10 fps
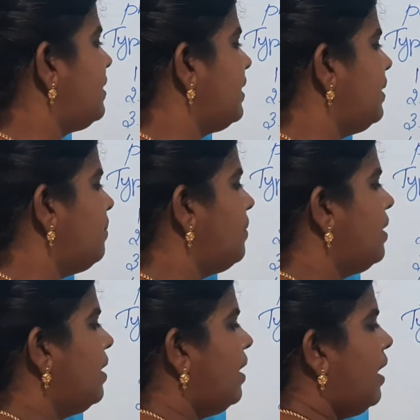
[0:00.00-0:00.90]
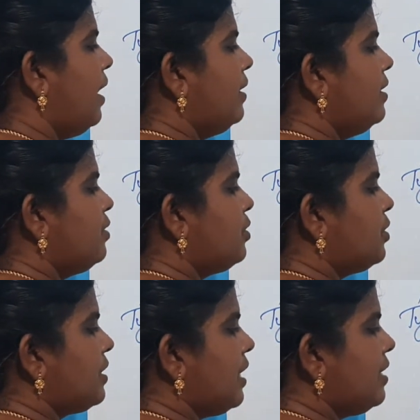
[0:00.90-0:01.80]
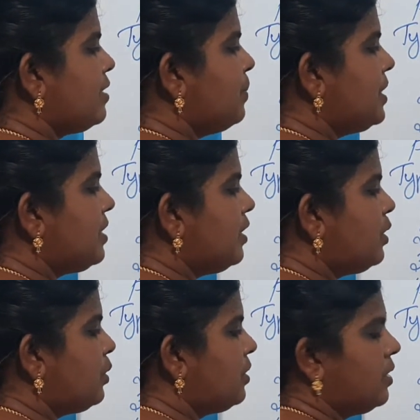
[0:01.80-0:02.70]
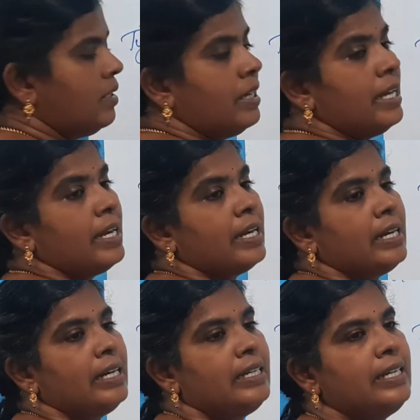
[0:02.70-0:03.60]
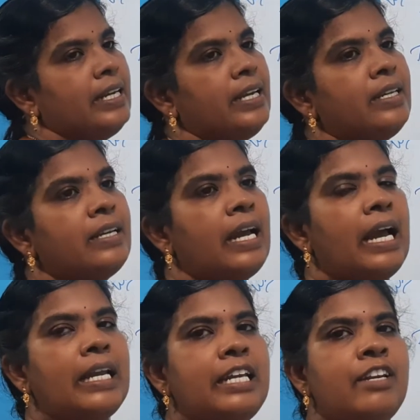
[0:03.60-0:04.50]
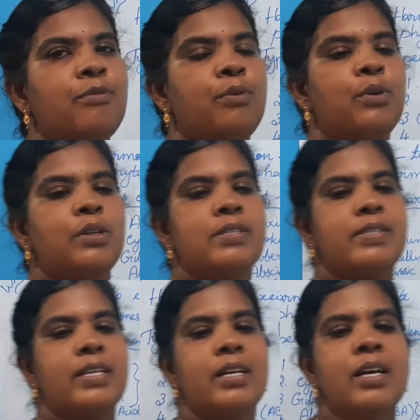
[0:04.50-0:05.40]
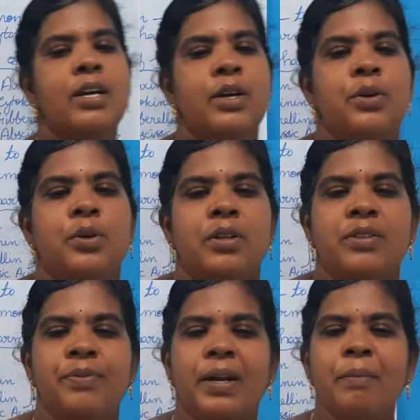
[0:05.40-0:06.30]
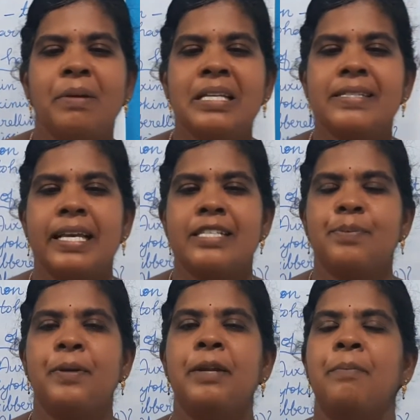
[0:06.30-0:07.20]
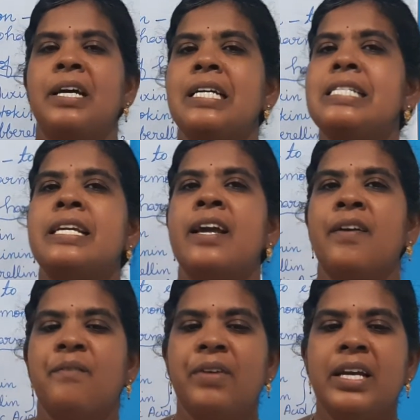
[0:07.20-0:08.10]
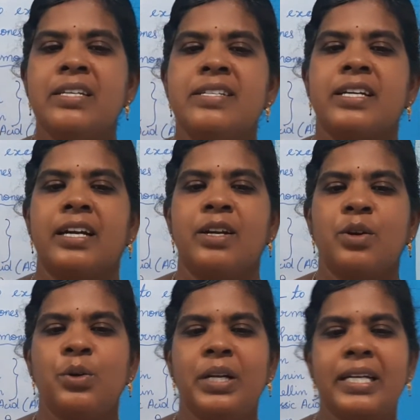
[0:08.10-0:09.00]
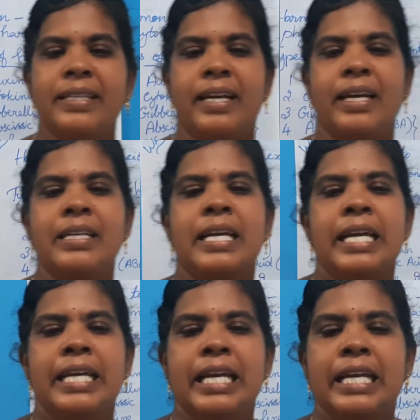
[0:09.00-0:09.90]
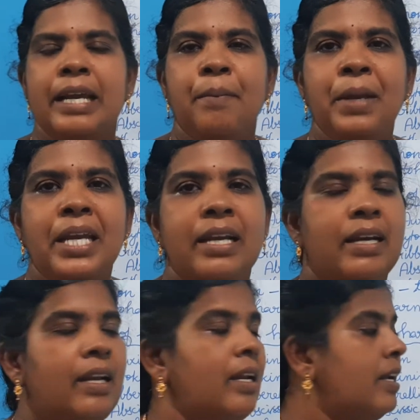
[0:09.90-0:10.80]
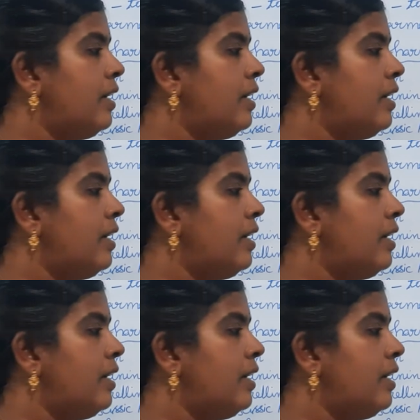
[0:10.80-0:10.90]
tape and it transmitted to the cut end and influenced the growth. From his experiment, Wendt concluded that a chemical